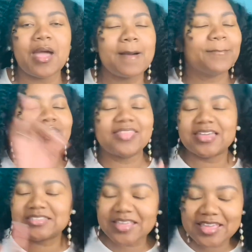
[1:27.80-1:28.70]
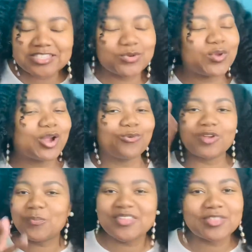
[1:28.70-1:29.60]
But that's it, we are
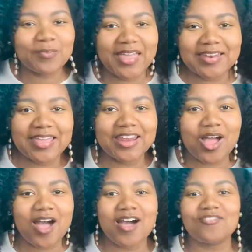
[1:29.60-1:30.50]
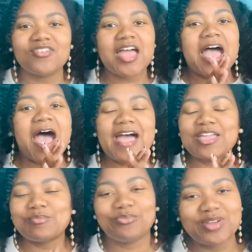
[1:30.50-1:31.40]
ripping the band-aid off. I am
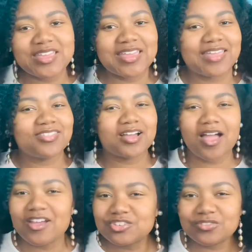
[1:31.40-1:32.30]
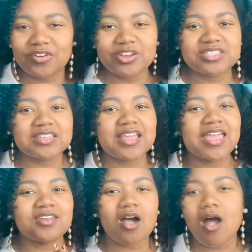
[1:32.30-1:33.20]
bringing it, the controversy
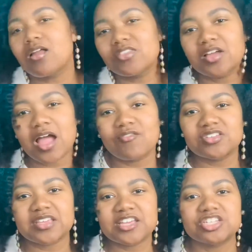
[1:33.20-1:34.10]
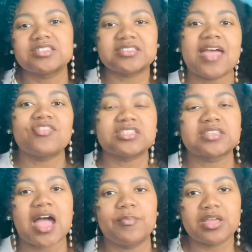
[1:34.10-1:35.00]
and all of the conversations that this
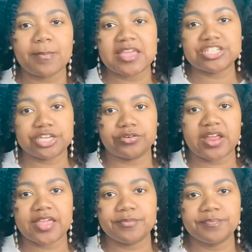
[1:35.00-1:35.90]
topic may generate.